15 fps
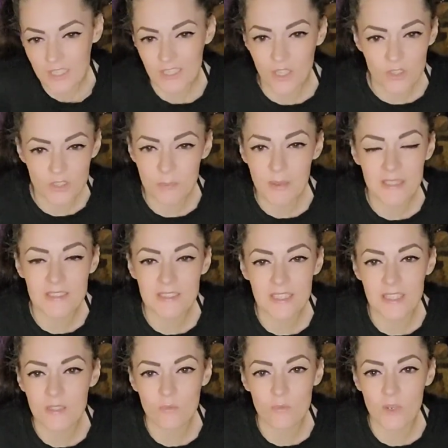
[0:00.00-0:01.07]
you know, it depends
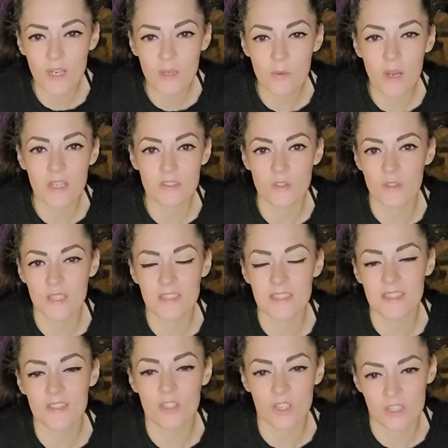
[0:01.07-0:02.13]
on what I want. So that's
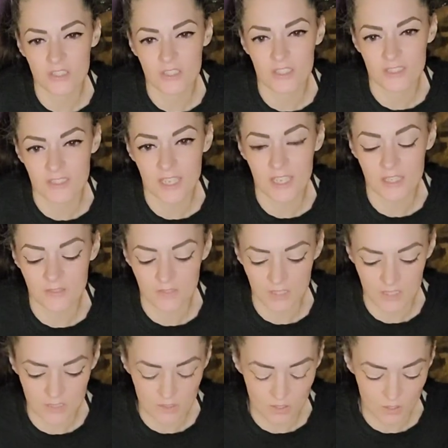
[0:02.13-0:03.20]
on the cursing side of
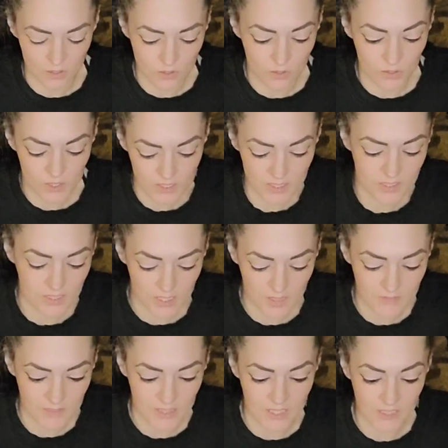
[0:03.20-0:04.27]
things though. So this is the
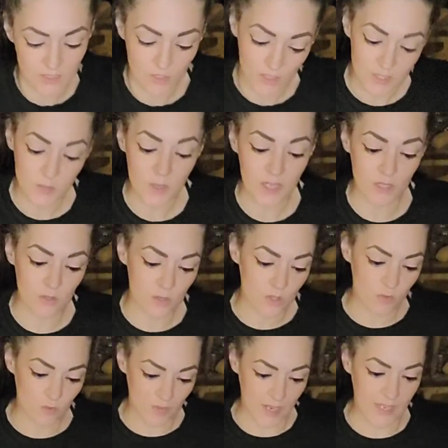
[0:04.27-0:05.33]
love side. So that's why I use
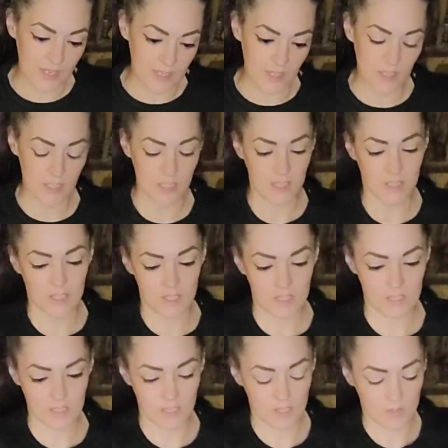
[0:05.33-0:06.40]
the red
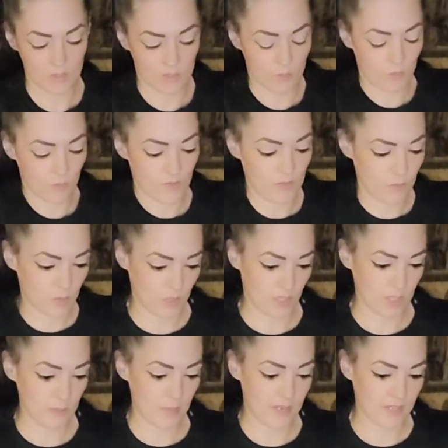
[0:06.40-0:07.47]
you know, and that we're
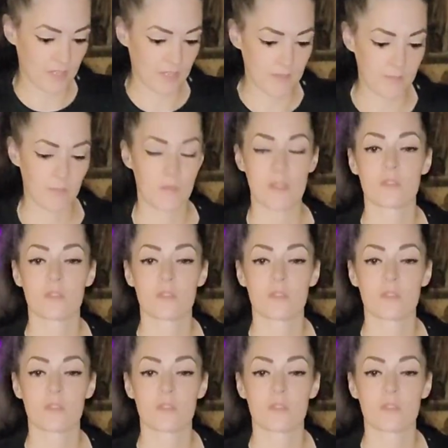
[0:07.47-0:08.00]
gonna bury it.